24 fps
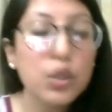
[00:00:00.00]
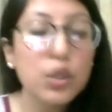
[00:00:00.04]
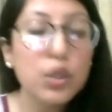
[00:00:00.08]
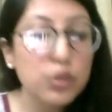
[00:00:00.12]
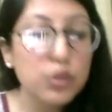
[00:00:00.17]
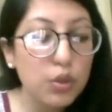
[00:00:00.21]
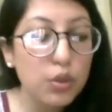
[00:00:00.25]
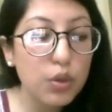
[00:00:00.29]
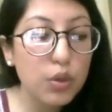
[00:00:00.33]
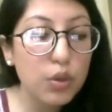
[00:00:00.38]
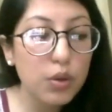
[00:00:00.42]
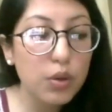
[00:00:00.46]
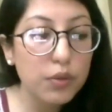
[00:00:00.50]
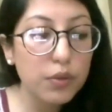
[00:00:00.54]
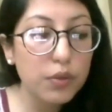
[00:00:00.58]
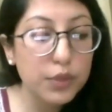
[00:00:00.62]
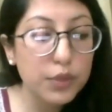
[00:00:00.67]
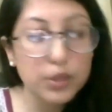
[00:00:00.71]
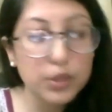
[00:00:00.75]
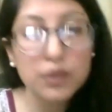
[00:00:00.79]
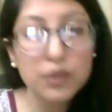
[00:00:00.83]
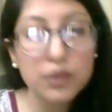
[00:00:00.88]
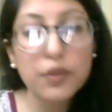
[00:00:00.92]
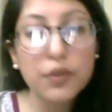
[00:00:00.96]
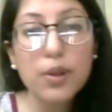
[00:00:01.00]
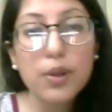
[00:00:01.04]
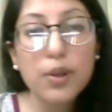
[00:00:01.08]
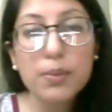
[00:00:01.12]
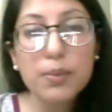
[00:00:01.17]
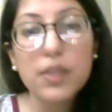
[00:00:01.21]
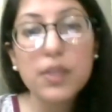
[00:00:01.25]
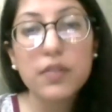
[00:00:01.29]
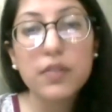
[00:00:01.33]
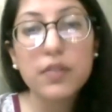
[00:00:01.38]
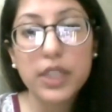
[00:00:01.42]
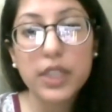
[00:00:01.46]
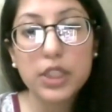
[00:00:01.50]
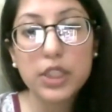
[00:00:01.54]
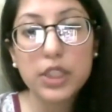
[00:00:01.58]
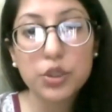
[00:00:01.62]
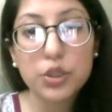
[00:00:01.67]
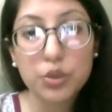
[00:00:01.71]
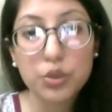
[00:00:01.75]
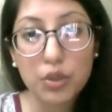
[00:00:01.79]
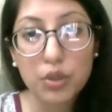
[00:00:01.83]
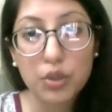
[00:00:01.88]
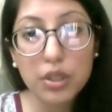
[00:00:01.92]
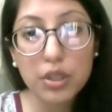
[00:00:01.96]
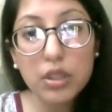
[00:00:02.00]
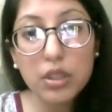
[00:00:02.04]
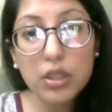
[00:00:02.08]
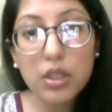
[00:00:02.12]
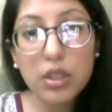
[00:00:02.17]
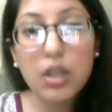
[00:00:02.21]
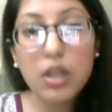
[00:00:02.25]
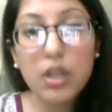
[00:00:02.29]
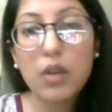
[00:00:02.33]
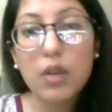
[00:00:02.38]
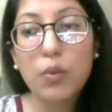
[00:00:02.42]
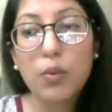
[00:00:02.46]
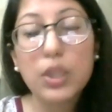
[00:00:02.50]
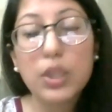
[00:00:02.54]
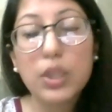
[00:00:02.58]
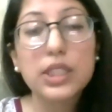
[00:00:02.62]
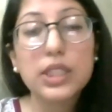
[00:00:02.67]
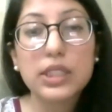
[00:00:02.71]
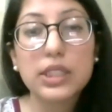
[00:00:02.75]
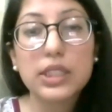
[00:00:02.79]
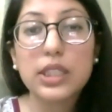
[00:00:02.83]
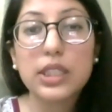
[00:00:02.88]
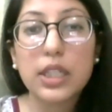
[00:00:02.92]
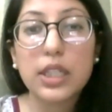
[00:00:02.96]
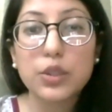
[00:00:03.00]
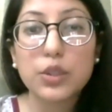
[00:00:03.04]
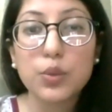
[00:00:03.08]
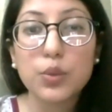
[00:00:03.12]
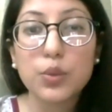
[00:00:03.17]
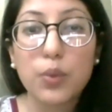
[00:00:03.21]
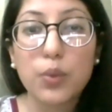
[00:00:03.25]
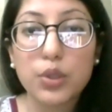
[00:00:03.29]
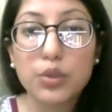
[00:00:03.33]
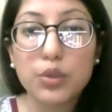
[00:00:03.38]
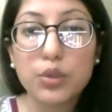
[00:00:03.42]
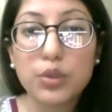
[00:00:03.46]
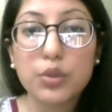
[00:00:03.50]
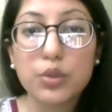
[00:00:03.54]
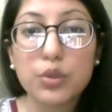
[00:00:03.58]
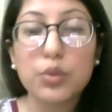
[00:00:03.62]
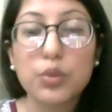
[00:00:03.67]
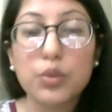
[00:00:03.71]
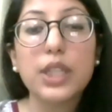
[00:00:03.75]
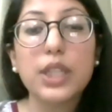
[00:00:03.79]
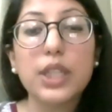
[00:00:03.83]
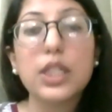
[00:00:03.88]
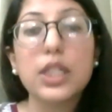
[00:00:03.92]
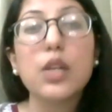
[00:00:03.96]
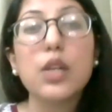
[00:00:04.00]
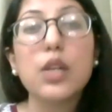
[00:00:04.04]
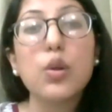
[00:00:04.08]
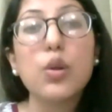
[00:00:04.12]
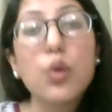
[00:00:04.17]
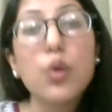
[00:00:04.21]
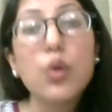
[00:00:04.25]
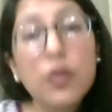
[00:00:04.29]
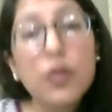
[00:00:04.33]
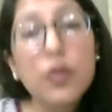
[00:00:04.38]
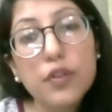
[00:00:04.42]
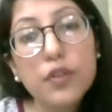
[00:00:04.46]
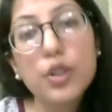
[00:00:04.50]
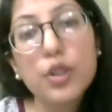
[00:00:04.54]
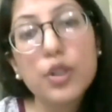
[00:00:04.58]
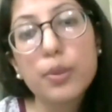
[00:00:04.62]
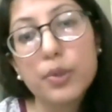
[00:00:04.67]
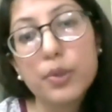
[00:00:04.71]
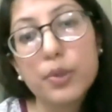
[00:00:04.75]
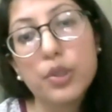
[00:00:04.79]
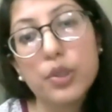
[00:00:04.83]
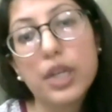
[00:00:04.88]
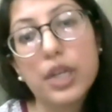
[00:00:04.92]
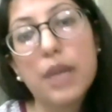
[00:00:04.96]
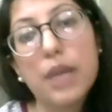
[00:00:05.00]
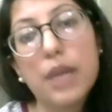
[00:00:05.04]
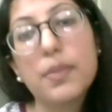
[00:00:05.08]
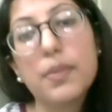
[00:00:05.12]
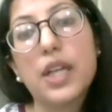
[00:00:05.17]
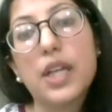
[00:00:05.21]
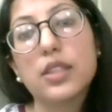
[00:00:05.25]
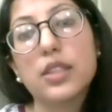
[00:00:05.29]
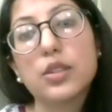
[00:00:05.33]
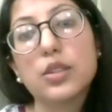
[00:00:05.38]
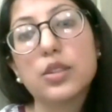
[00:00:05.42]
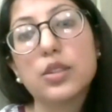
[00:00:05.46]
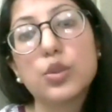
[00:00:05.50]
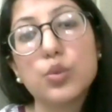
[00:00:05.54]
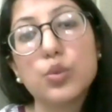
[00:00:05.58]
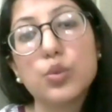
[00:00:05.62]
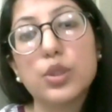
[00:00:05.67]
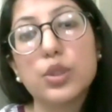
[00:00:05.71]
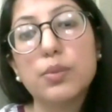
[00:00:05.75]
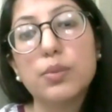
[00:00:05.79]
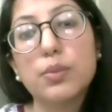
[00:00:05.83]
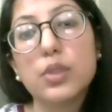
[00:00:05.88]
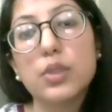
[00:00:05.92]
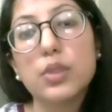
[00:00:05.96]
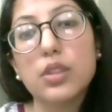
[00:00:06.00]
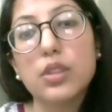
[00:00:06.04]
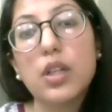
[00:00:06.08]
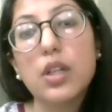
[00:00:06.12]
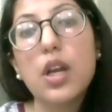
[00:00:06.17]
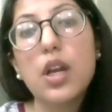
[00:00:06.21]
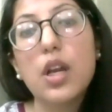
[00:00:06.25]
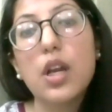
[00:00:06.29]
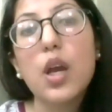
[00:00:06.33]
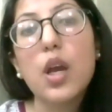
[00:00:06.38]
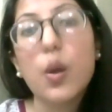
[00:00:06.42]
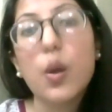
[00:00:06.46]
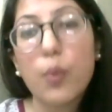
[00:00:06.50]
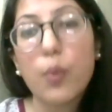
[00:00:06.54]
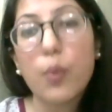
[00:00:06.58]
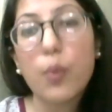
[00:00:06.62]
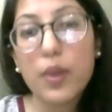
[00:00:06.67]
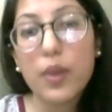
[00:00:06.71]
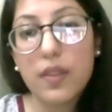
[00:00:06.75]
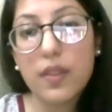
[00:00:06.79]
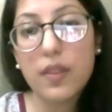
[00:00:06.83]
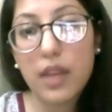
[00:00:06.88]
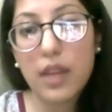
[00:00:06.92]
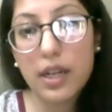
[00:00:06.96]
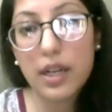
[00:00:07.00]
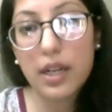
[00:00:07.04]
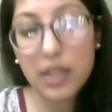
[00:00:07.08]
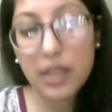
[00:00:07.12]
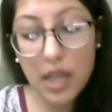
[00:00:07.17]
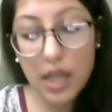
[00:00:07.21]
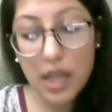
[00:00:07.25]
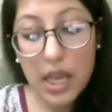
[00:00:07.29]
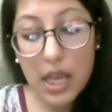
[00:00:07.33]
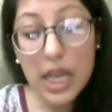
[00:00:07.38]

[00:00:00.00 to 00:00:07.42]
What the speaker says: So first of all, be very sure what is it that you want to do, and then look for a program that is suitable with that.